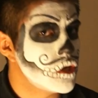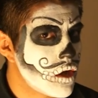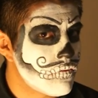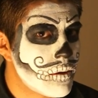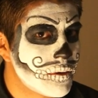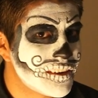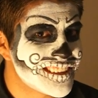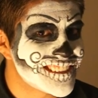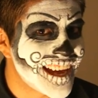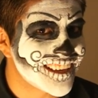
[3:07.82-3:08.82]
November
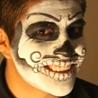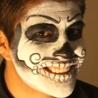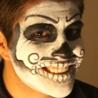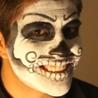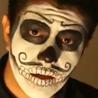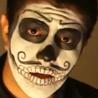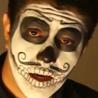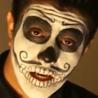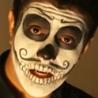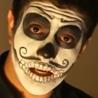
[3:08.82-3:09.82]
the 2nd.
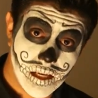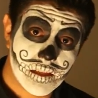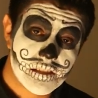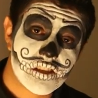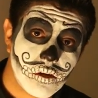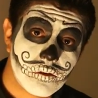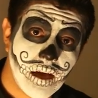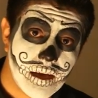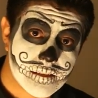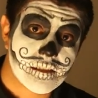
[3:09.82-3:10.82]
And it is known
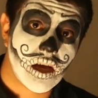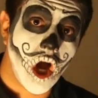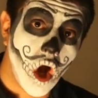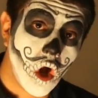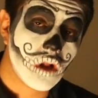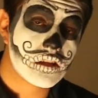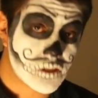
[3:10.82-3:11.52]
as All